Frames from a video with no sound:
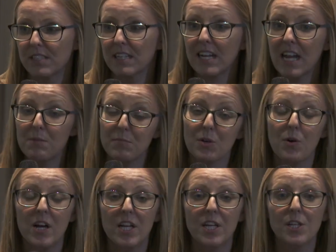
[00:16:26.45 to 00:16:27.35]
and that can be
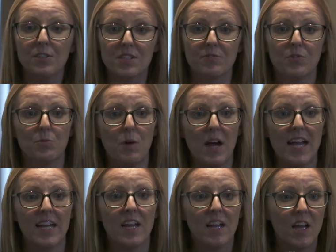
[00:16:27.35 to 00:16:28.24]
quite a useful
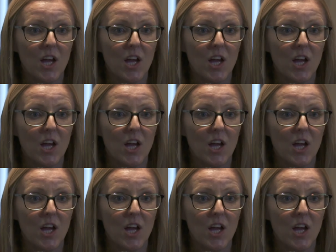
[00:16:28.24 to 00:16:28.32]
way